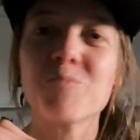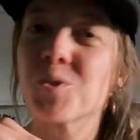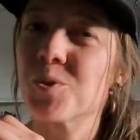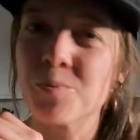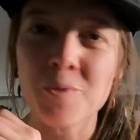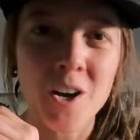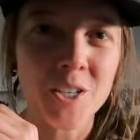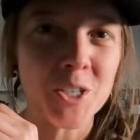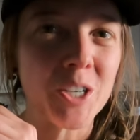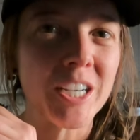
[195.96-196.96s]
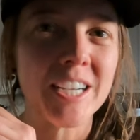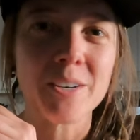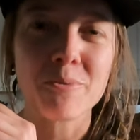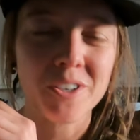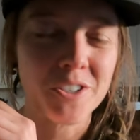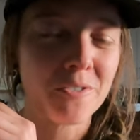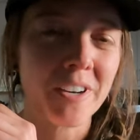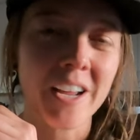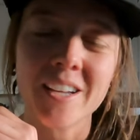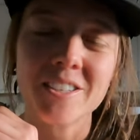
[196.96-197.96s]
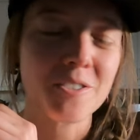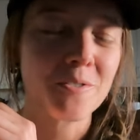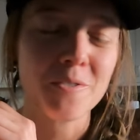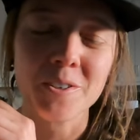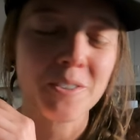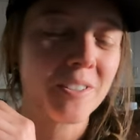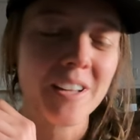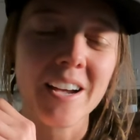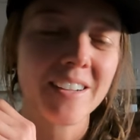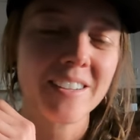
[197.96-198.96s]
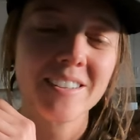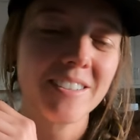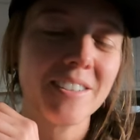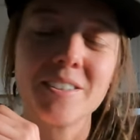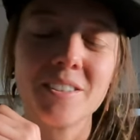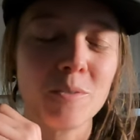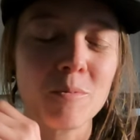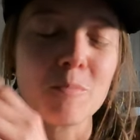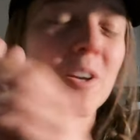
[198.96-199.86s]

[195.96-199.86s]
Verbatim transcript: do some laundry, rejuvenate, just feel like a human